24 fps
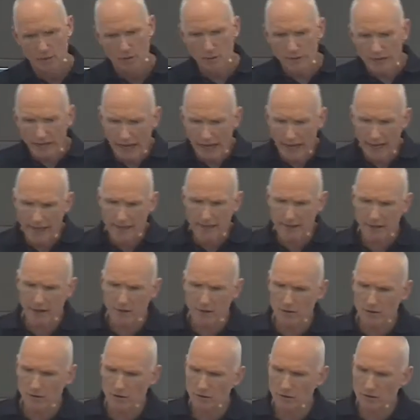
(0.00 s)
we hate
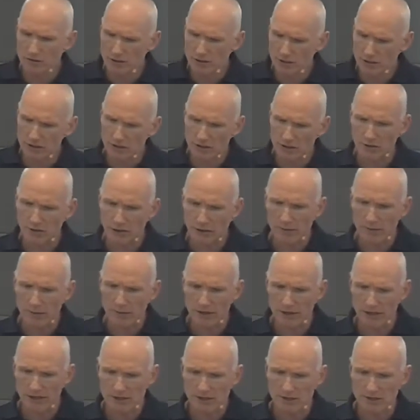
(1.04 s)
those who disagree
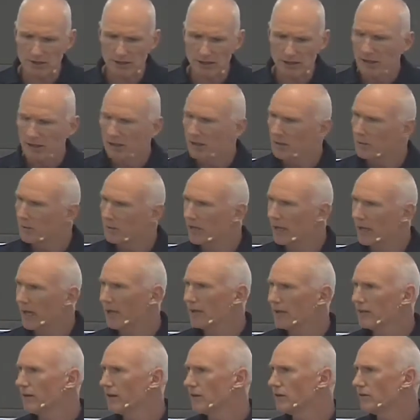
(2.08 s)
with us, we
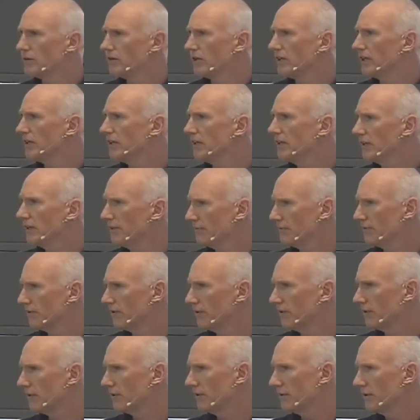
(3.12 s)
hate those that are
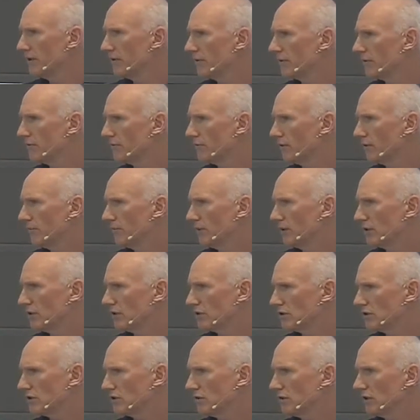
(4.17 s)
different from
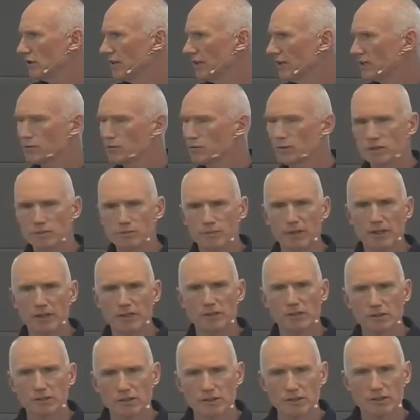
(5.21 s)
us. Surely that's what's
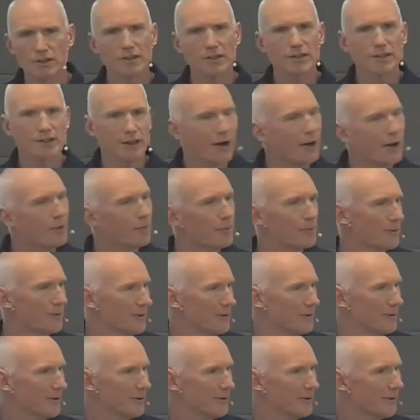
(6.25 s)
being stirred up
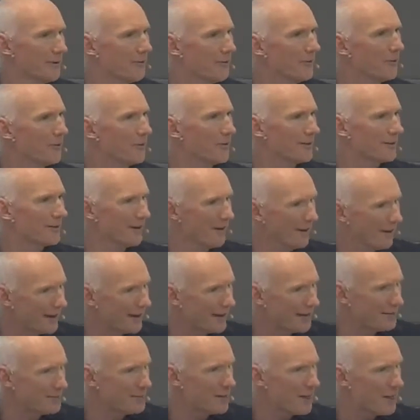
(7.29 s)
all the
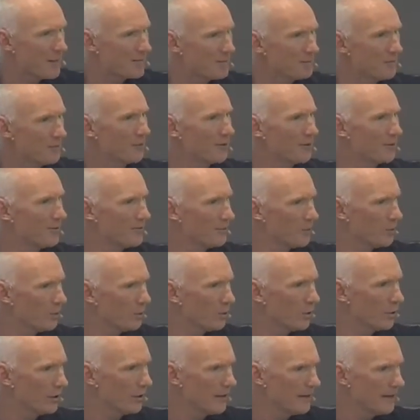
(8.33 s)
time, more and
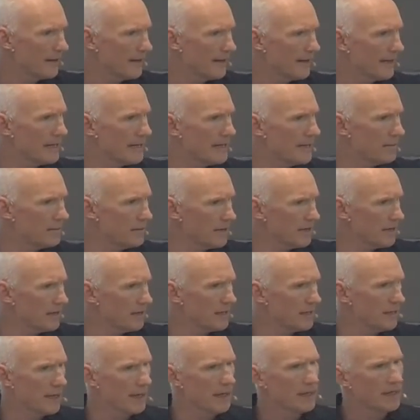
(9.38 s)
more in the
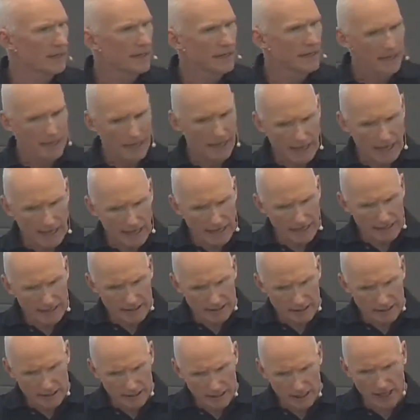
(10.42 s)
media
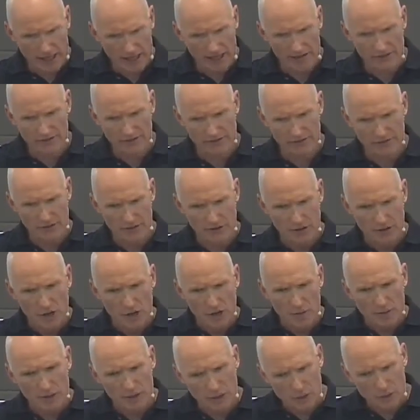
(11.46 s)
and life.
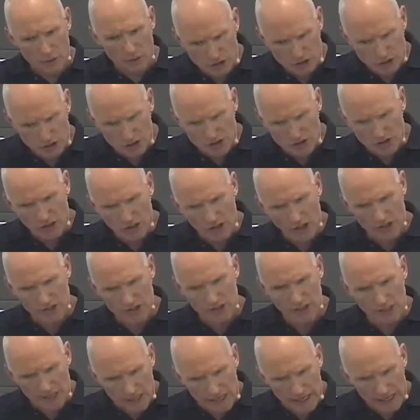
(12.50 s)
But Christians are
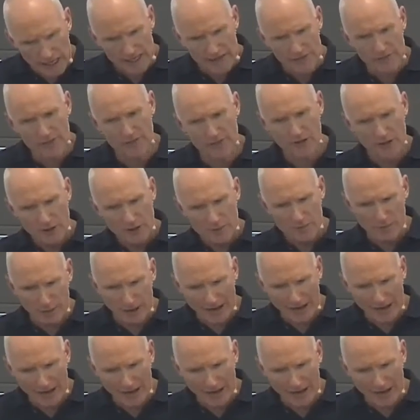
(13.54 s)
not to live